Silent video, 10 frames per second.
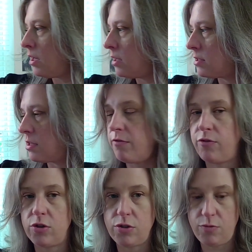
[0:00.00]
is the
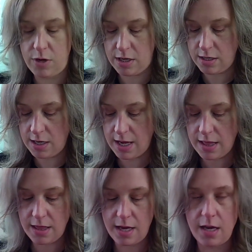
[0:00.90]
first one.
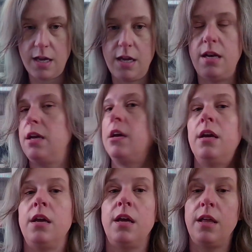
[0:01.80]
And then
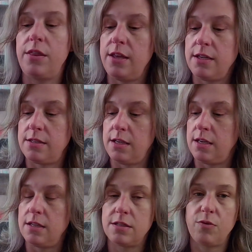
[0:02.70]
this
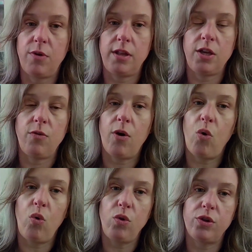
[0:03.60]
is the one that you
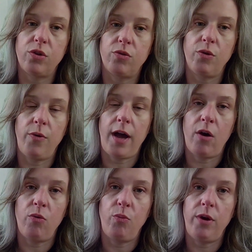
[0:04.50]
hold
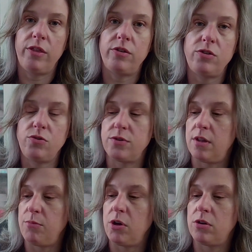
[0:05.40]
throughout with the two
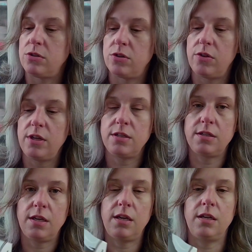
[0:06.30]
slub yarns. So this
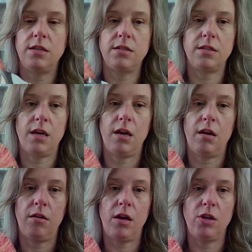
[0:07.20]
is
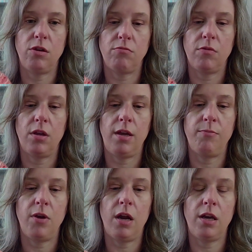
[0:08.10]
a
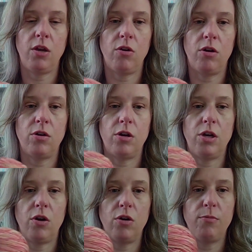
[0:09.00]
hypnotic yarn or a
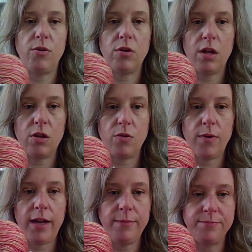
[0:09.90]
yarnable
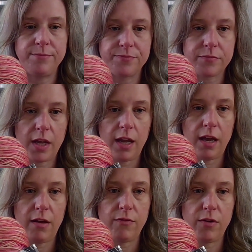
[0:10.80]
colorway. I
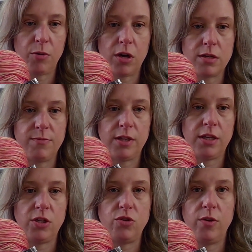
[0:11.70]
have
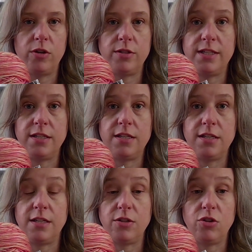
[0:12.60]
approximately
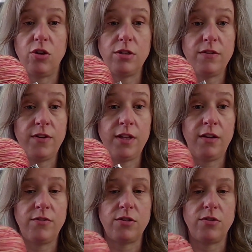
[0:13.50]
266 yards of it
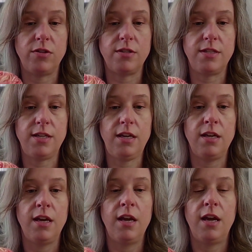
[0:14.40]
left, as you can see.
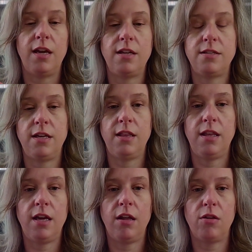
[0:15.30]
It's in
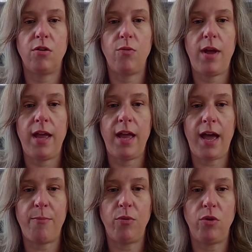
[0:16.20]
the colorway
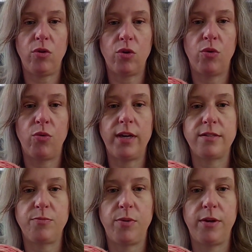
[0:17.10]
Apple Crisp.